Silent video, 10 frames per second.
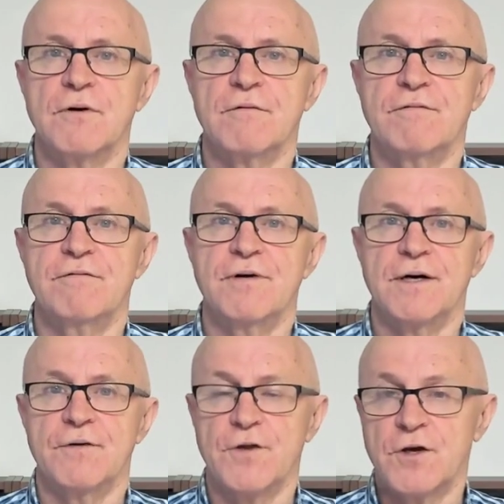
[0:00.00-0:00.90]
of
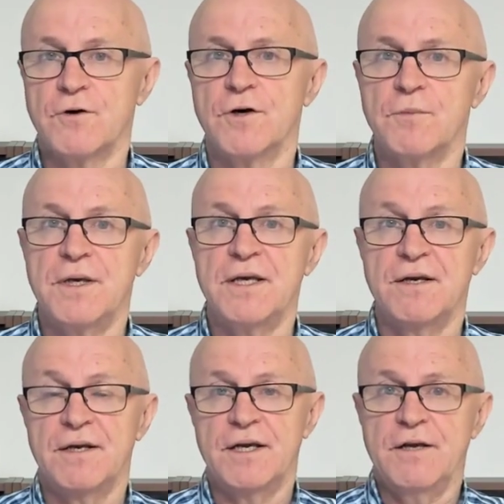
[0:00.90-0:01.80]
the
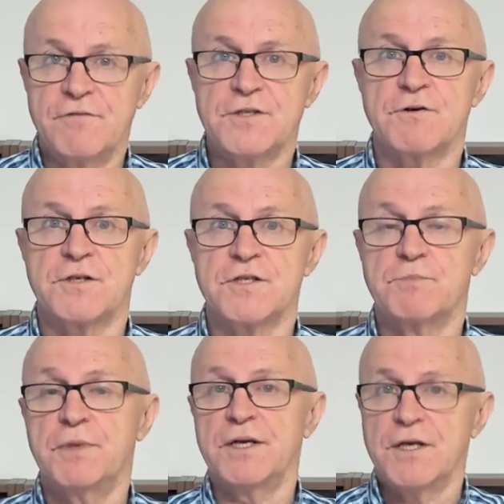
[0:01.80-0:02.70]
economy, infrastructure
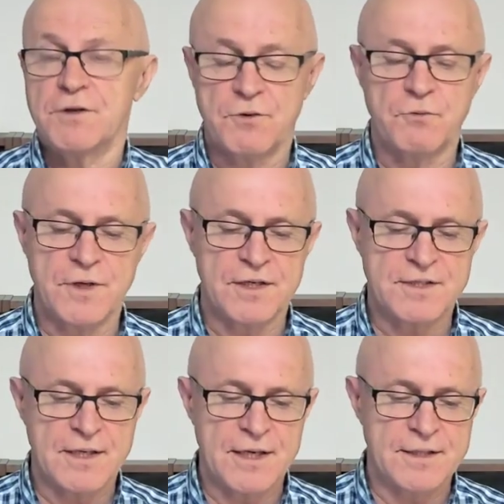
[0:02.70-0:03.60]
spending, real
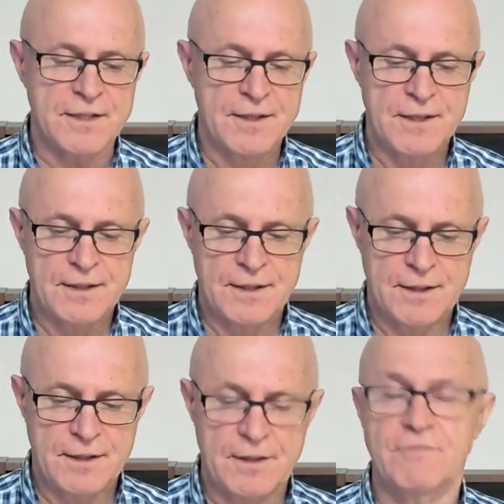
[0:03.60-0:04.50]
estate,
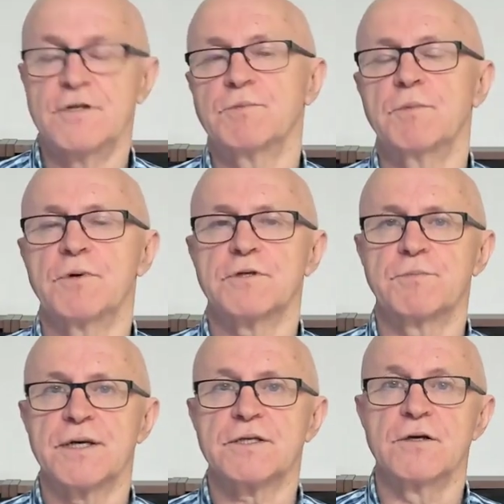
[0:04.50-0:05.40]
investment
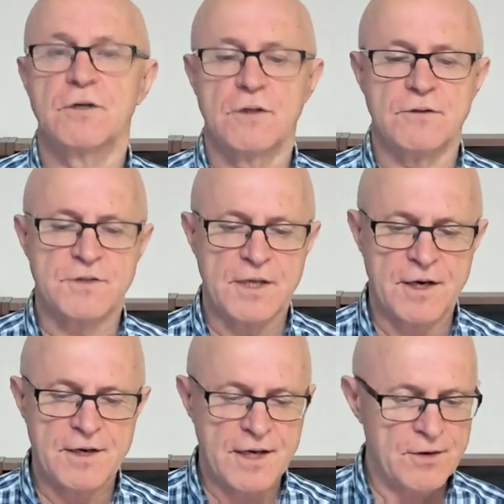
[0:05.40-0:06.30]
prospects on
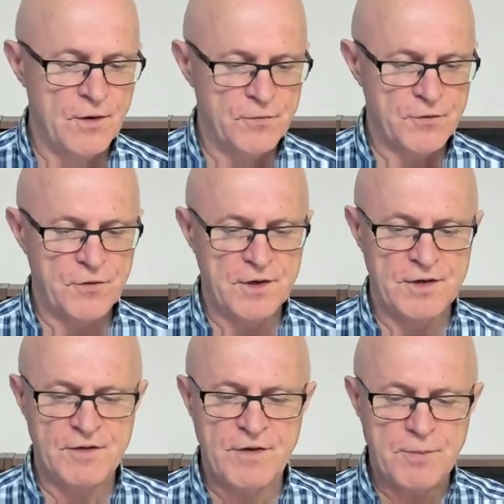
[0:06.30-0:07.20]
Saturday the
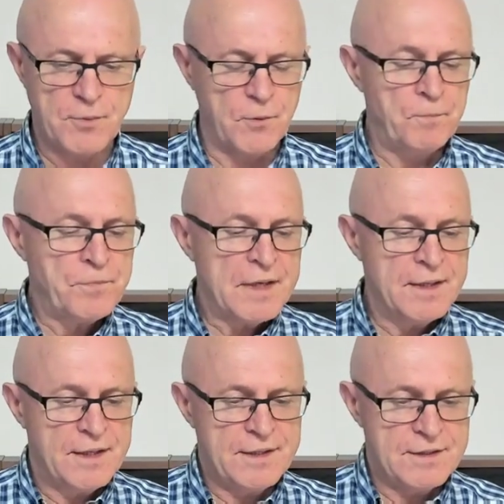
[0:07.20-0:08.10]
13th of April.
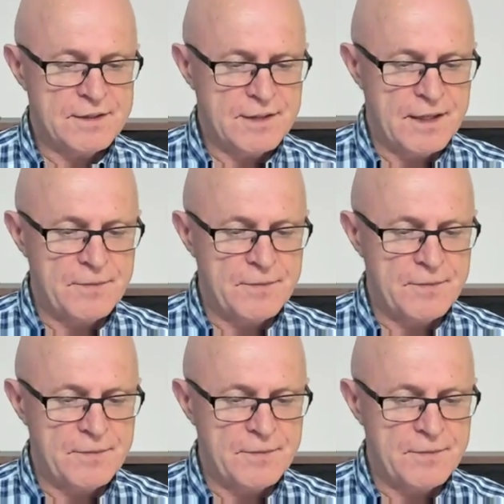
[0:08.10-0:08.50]
And